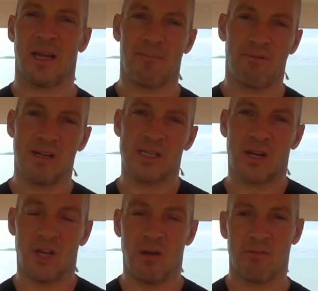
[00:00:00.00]
It brings our
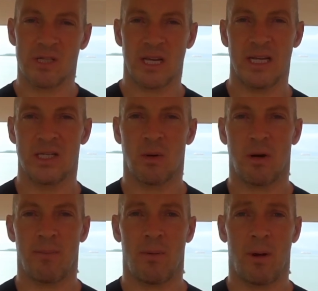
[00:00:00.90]
humerus into
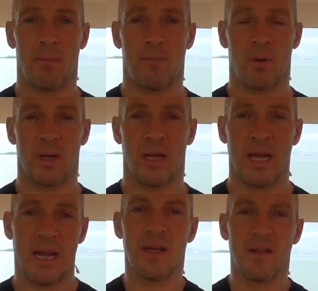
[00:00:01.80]
our body.
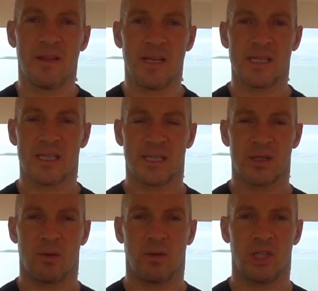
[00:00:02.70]
This is the
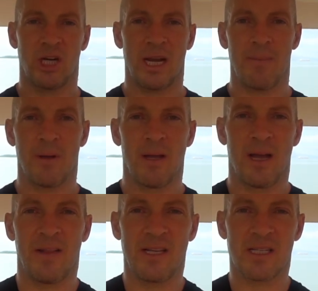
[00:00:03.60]
sort of shape,
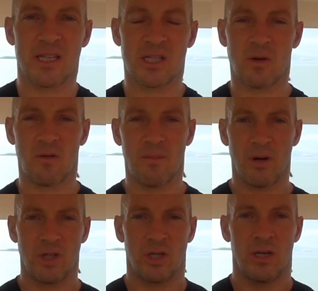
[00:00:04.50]
and this is the sort of
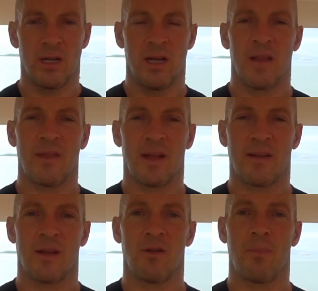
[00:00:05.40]
motion
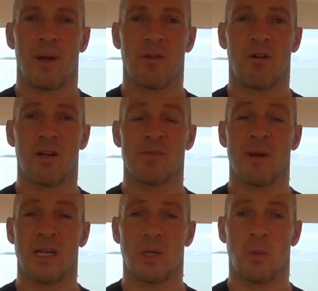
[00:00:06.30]
that your pectoralis
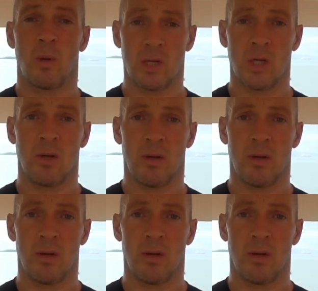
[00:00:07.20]
major will do.